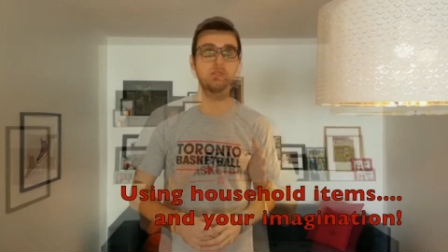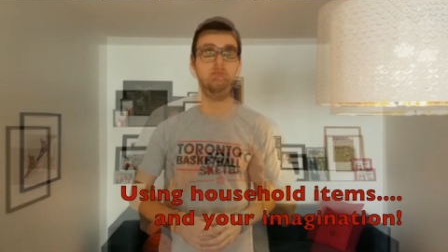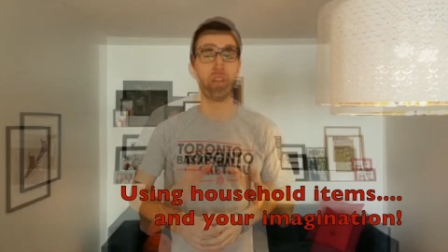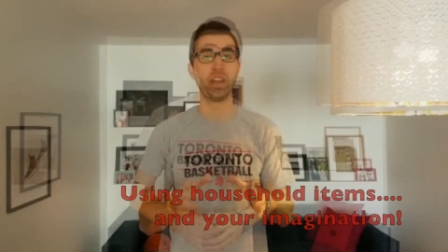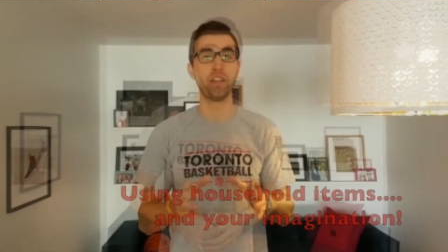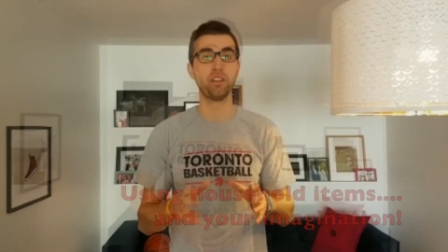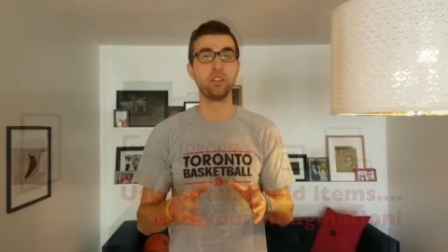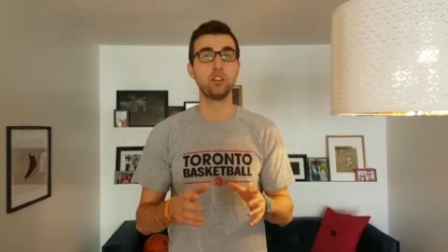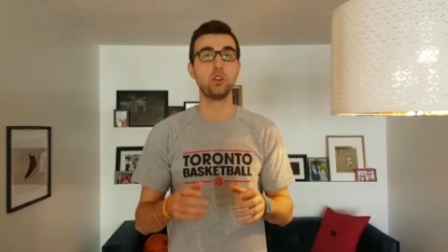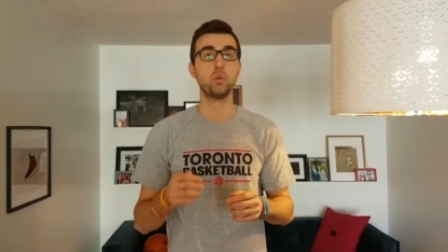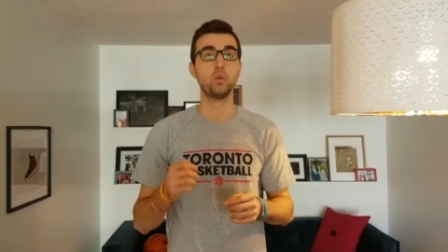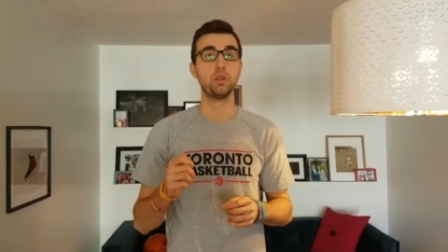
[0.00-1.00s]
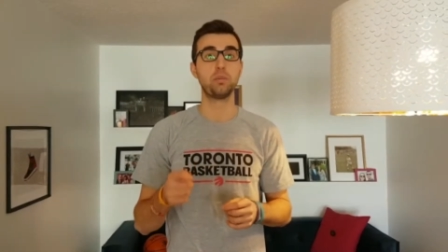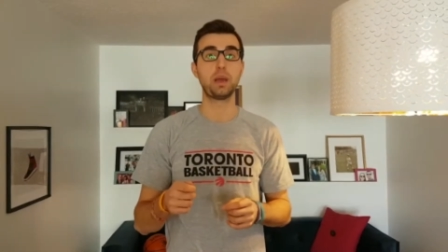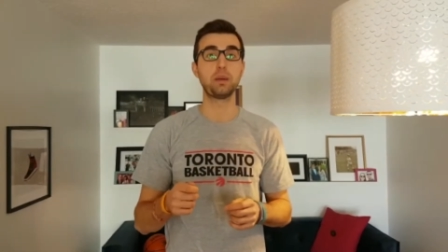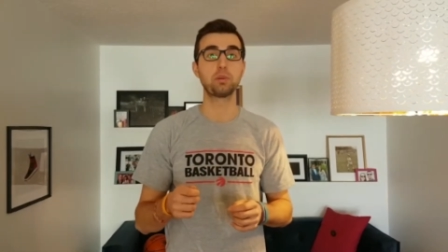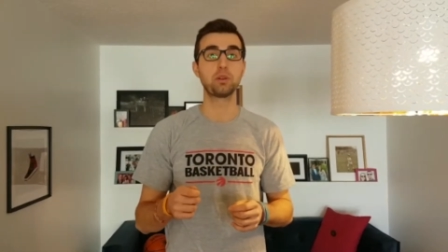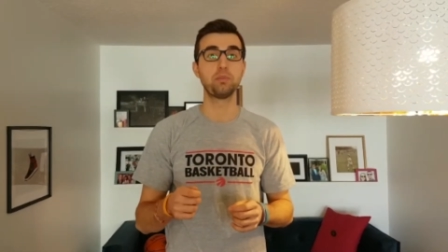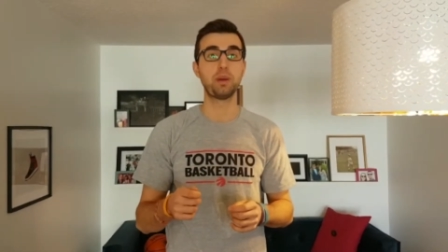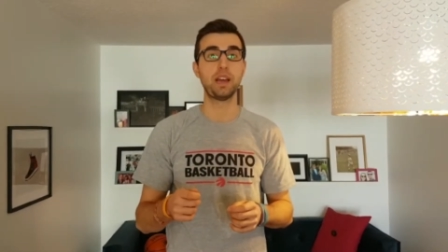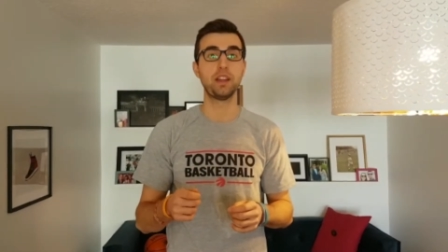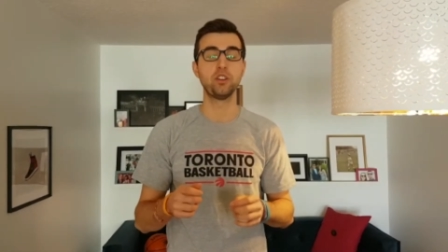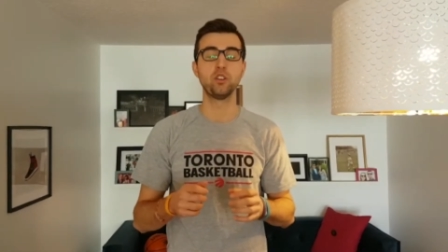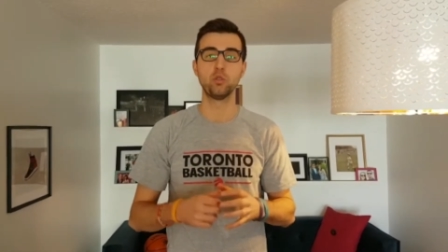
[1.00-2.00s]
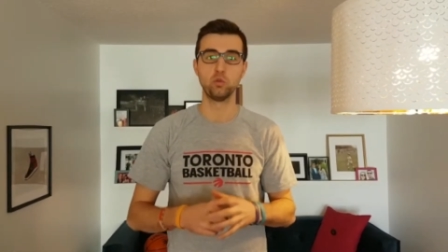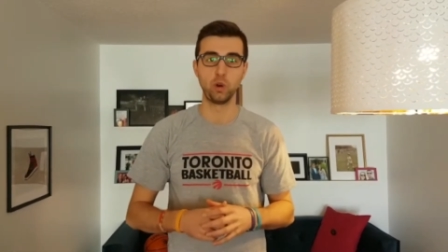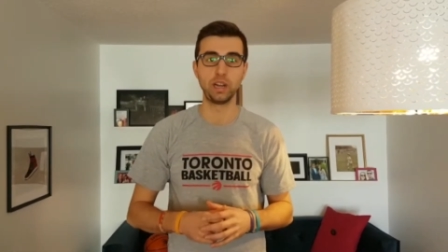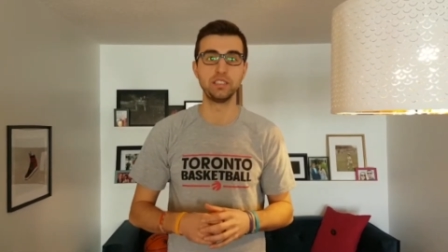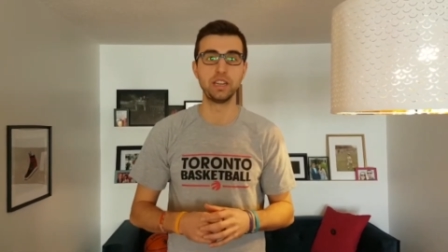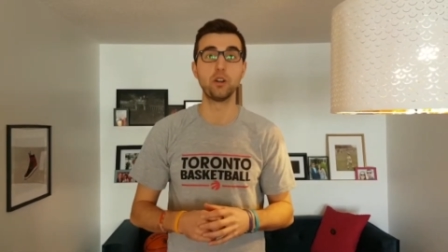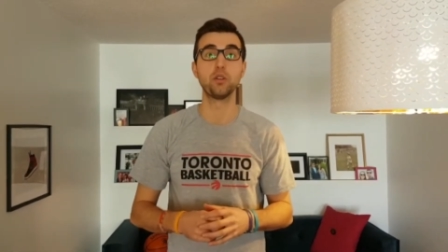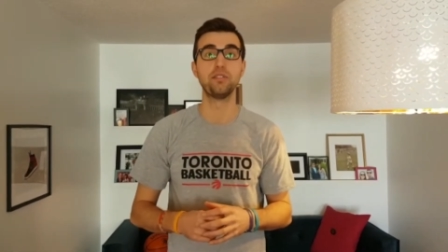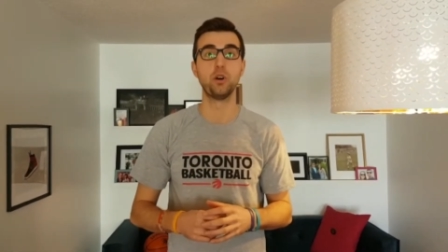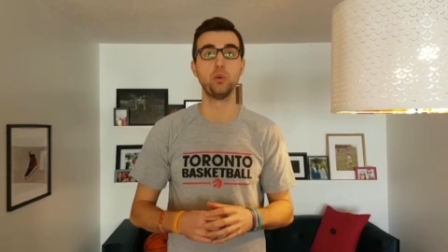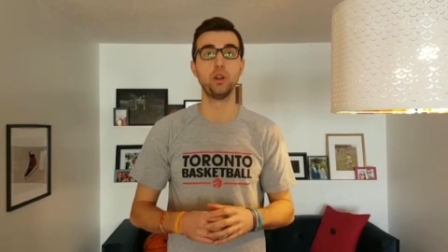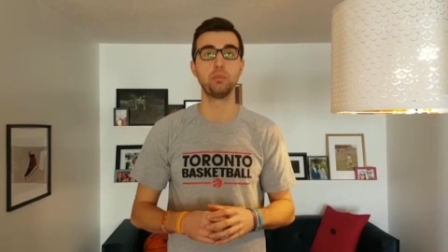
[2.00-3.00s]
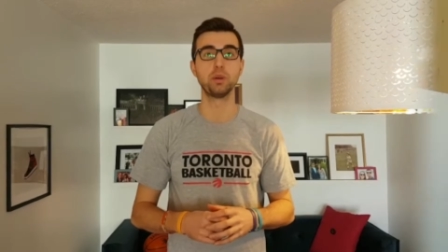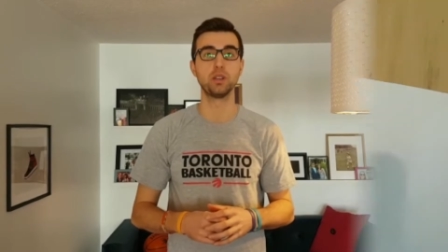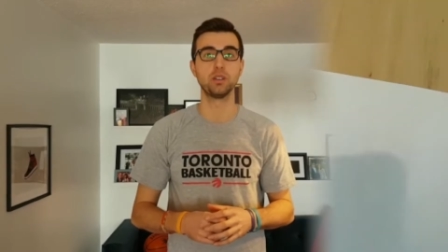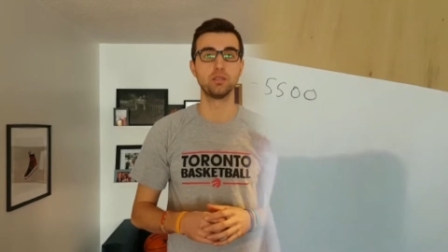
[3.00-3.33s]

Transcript: Then, with a paper and pen, write down a phone number.